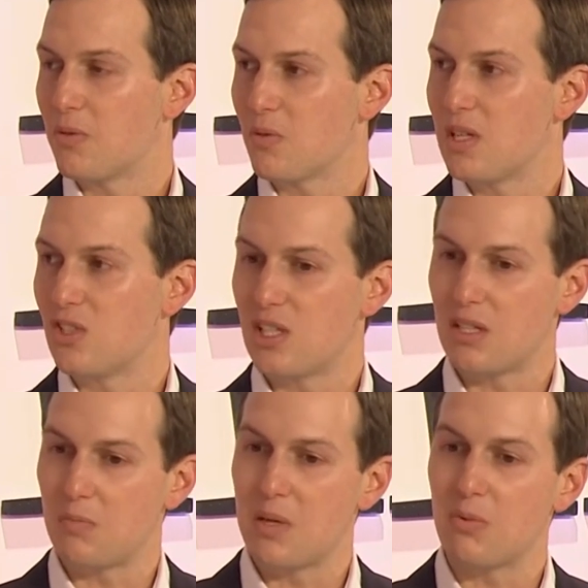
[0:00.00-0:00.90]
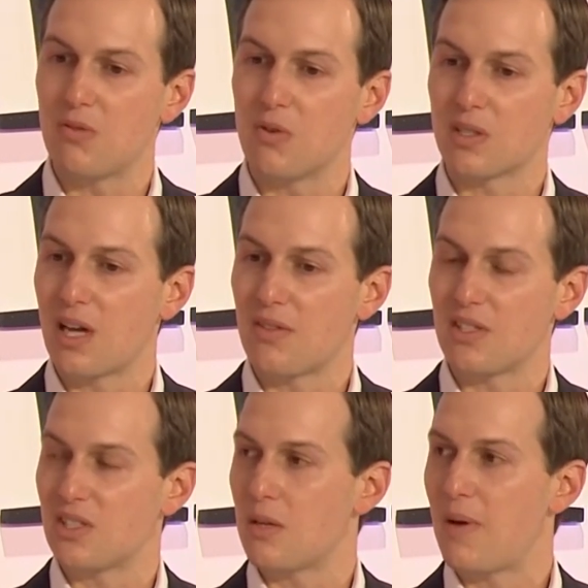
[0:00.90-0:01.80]
the region and people who have worked on
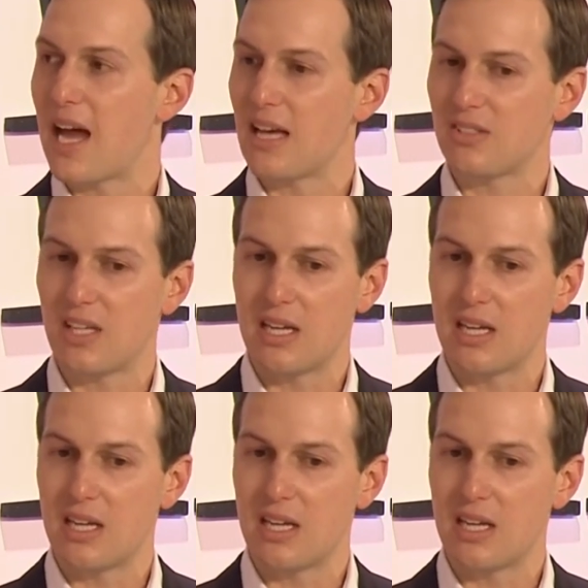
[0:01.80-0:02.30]
this in the past.